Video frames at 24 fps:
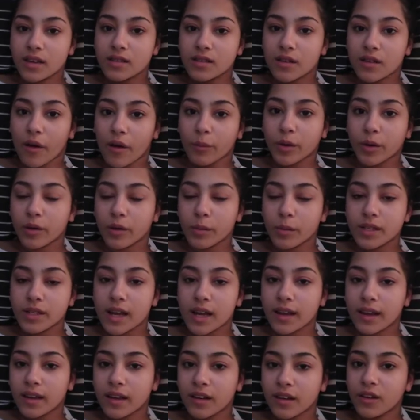So I'm going to be
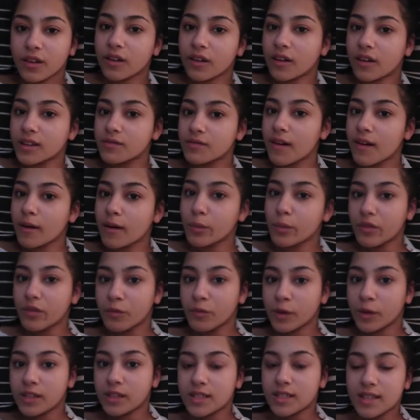taking you guys around with
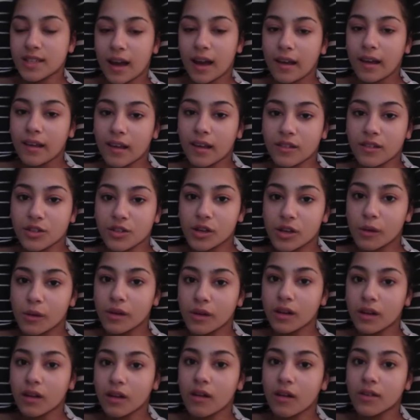me today and showing
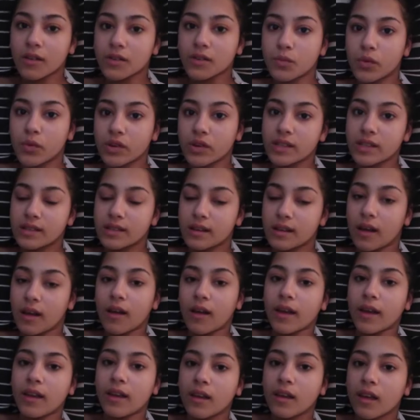you guys what it's
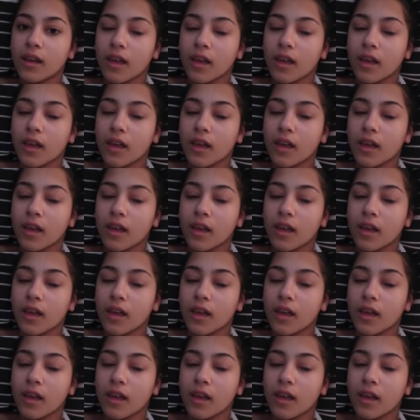like